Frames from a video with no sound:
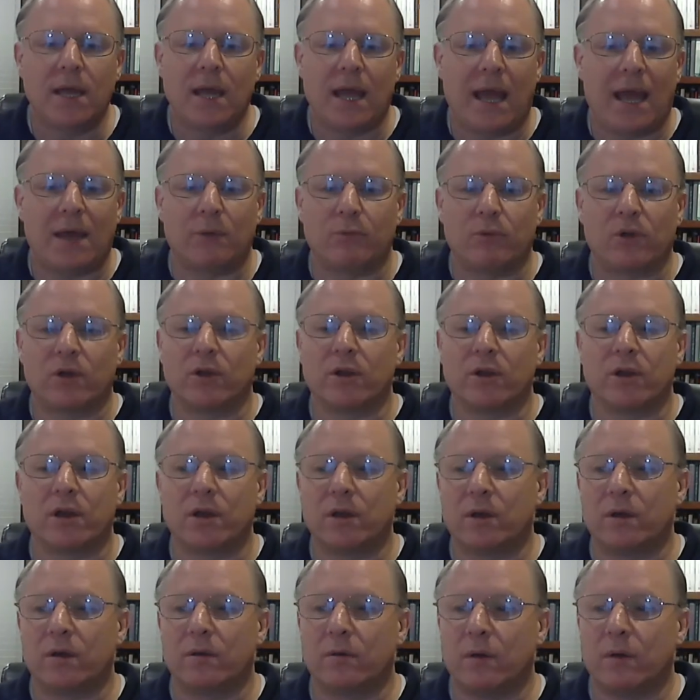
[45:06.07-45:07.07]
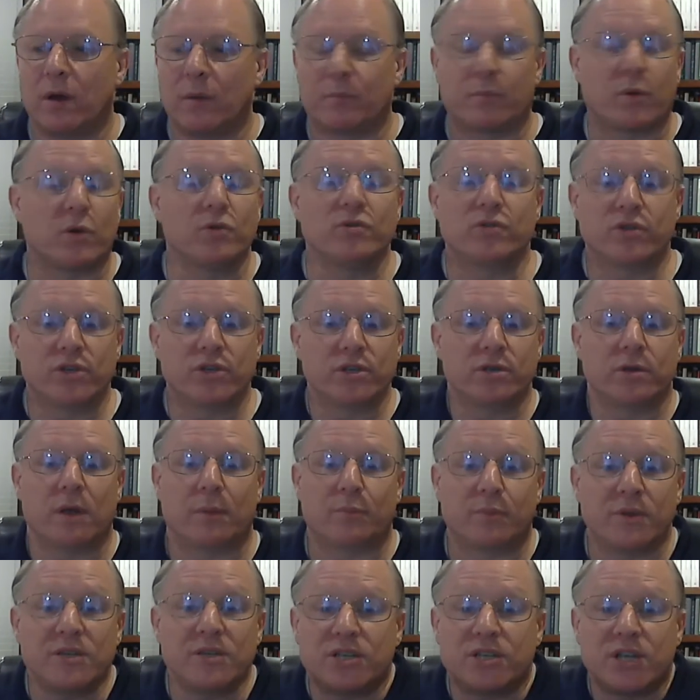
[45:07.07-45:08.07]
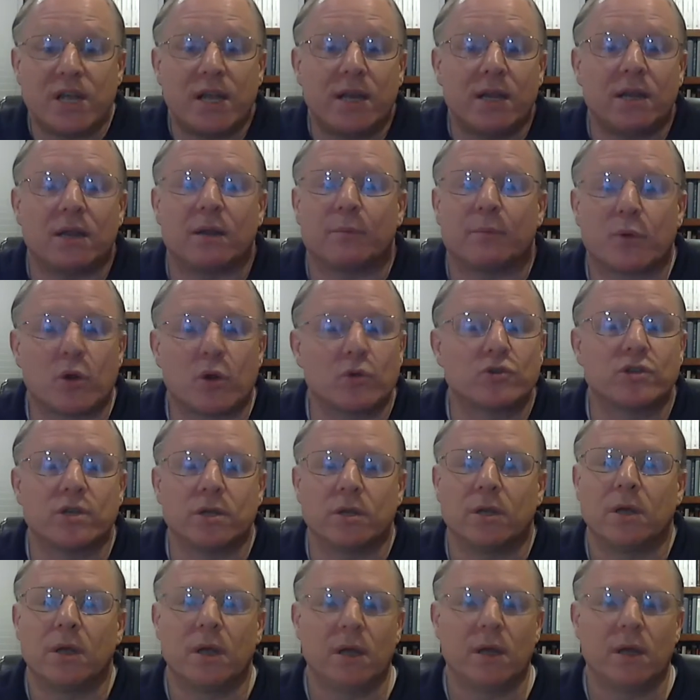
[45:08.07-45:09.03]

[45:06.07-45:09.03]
And we're going to appreciate it and approach it